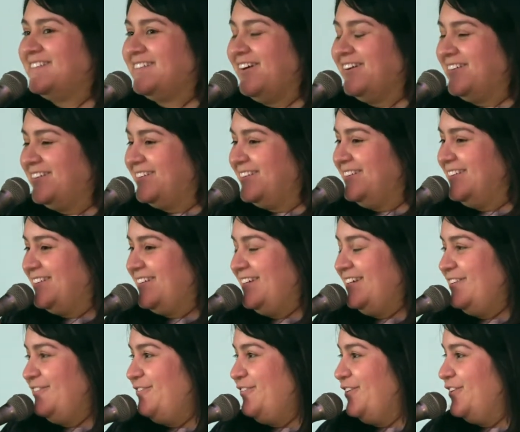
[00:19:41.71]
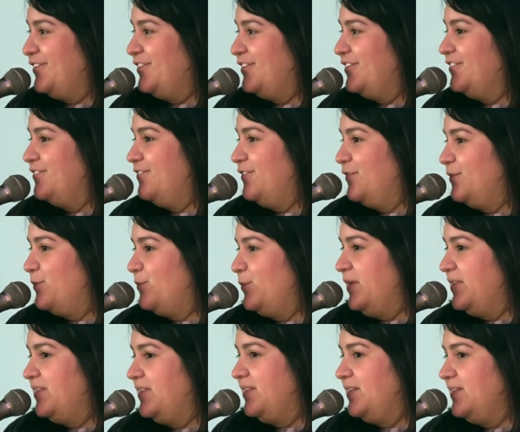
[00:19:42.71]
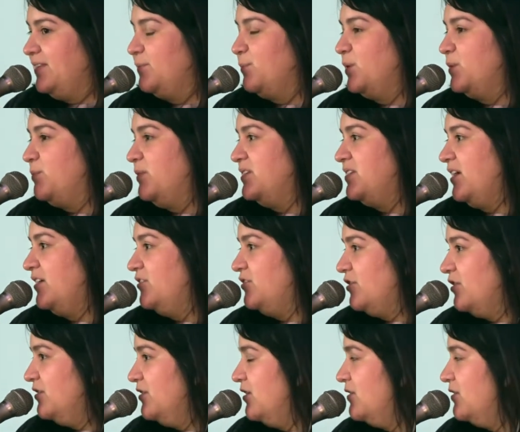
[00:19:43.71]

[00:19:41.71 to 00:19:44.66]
started looking with potential